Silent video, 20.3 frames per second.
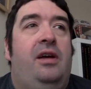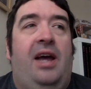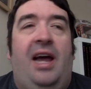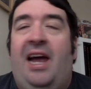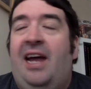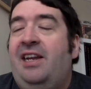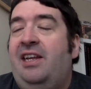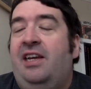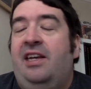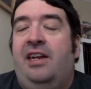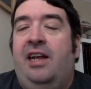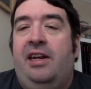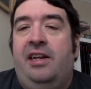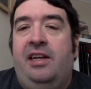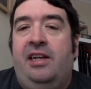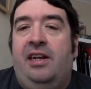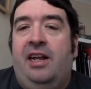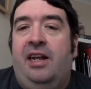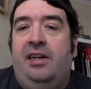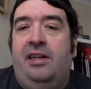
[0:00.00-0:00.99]

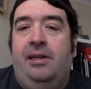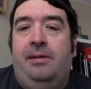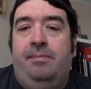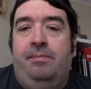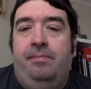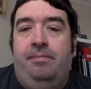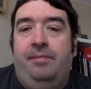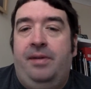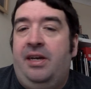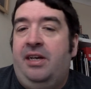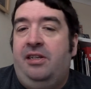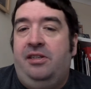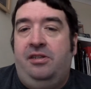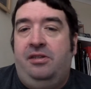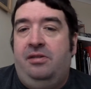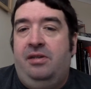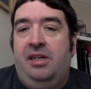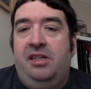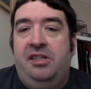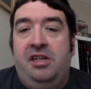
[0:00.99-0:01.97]
Editing.
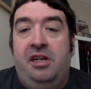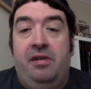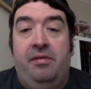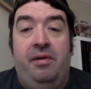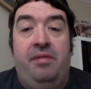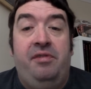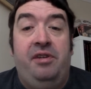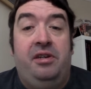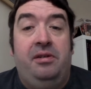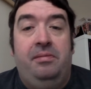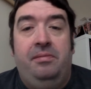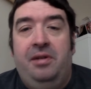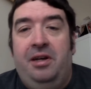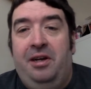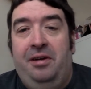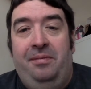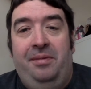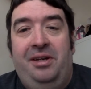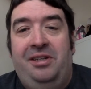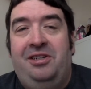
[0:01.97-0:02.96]
It's horrific.
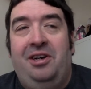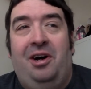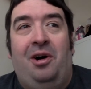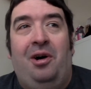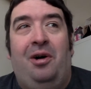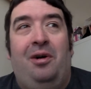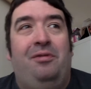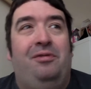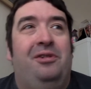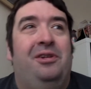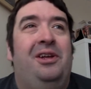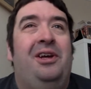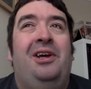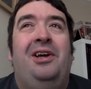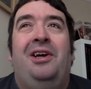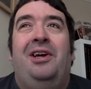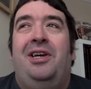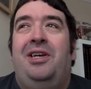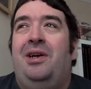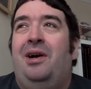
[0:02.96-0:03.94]
It's awful.
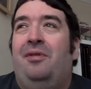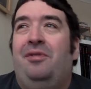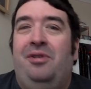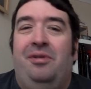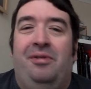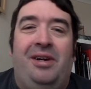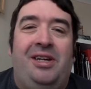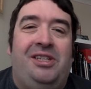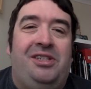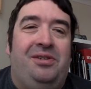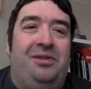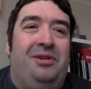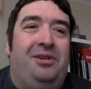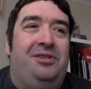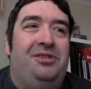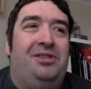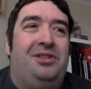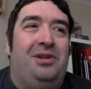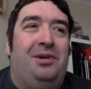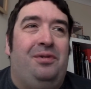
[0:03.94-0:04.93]
You have to read your
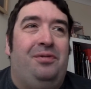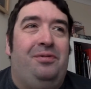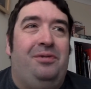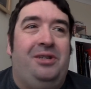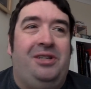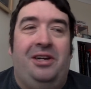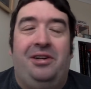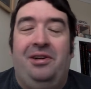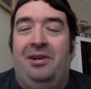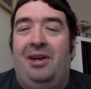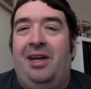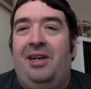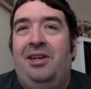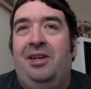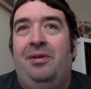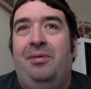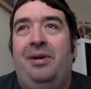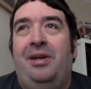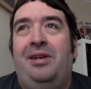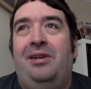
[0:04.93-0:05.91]
own stuff, which I don't like
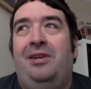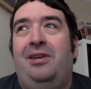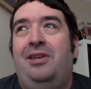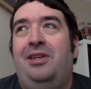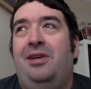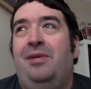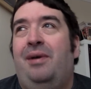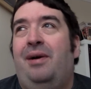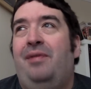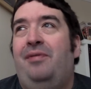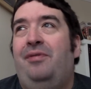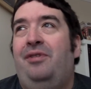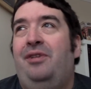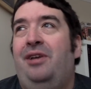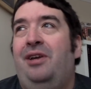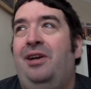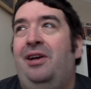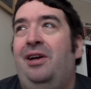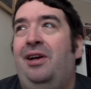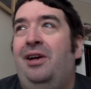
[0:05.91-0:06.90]
doing. You have
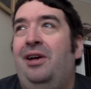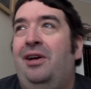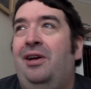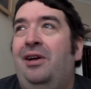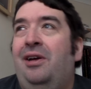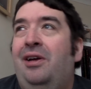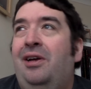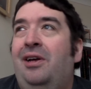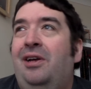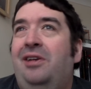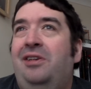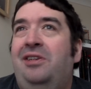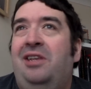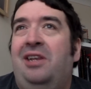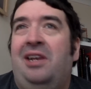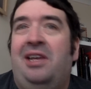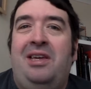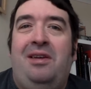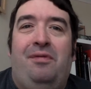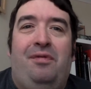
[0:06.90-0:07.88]
to
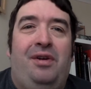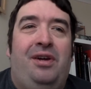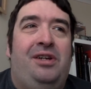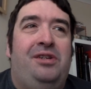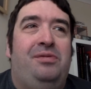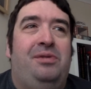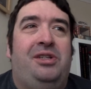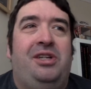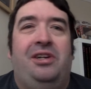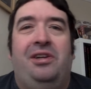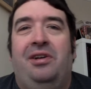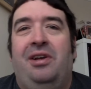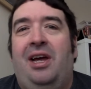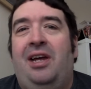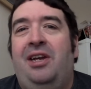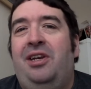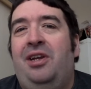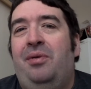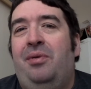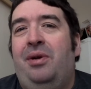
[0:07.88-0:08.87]
delete things, which I don't
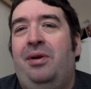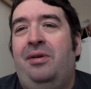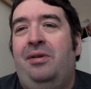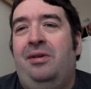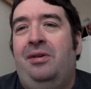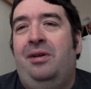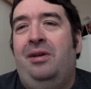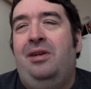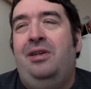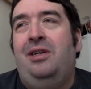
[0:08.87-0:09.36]
like doing.